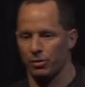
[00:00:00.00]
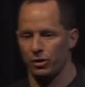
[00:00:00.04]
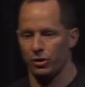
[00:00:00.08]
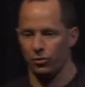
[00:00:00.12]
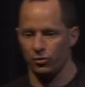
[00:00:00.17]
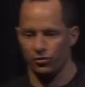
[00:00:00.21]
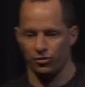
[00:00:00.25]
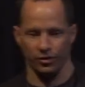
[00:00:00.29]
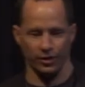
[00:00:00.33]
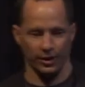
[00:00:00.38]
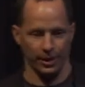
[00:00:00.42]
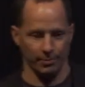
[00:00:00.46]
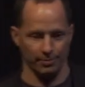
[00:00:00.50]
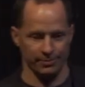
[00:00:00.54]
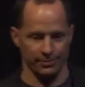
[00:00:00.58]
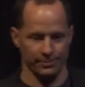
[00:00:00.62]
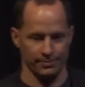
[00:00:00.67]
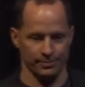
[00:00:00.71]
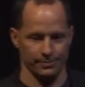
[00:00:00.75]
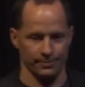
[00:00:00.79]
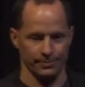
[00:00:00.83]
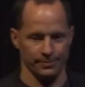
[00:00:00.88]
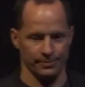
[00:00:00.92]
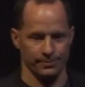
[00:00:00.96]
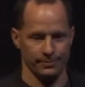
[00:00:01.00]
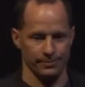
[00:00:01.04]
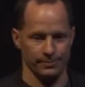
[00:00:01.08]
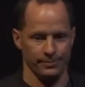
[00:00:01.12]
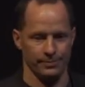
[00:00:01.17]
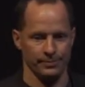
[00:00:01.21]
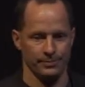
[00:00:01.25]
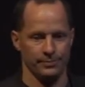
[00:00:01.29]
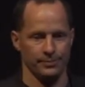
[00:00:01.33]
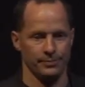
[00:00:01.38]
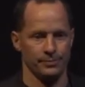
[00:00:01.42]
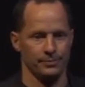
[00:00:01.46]
use of them.
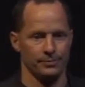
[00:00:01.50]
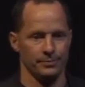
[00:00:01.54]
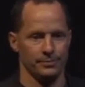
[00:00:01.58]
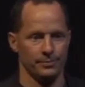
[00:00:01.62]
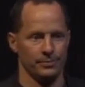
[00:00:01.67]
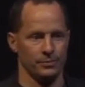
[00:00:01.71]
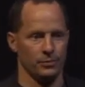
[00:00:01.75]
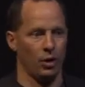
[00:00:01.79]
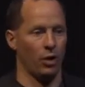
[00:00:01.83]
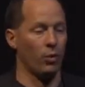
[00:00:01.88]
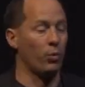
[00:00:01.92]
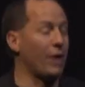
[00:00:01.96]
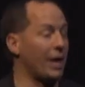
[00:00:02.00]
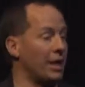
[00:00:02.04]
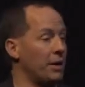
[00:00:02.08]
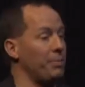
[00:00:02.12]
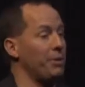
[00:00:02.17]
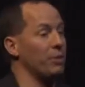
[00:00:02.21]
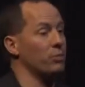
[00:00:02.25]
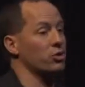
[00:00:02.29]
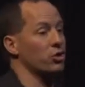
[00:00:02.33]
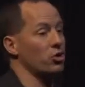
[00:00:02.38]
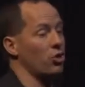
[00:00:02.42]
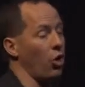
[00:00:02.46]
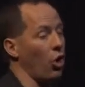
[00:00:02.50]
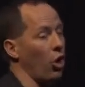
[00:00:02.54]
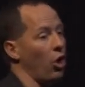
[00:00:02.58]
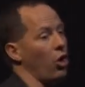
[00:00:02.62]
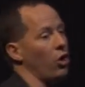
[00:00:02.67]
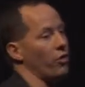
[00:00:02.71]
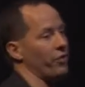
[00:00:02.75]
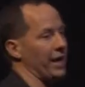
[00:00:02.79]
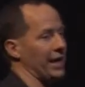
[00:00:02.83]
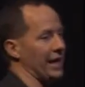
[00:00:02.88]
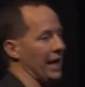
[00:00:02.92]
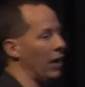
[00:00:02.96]
All right, we got to be able to
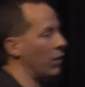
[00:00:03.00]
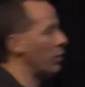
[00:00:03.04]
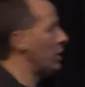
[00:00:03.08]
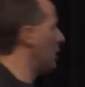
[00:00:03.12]
call that out.